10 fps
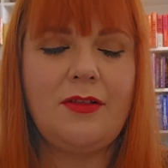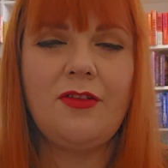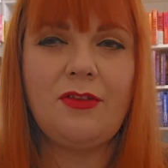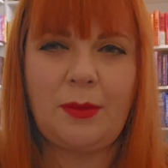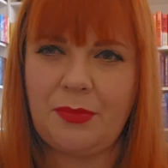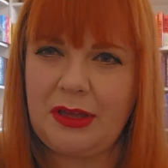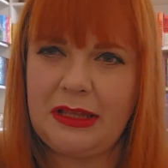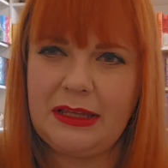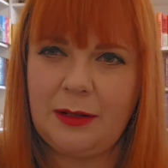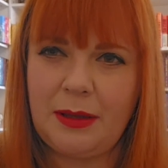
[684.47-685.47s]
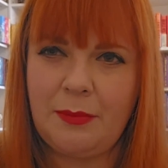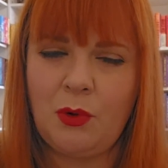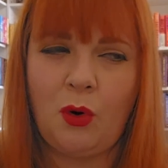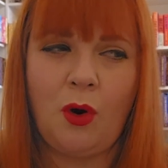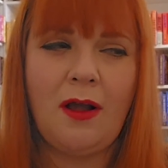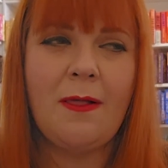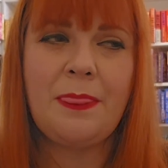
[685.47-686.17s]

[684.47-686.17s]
something a little bit more.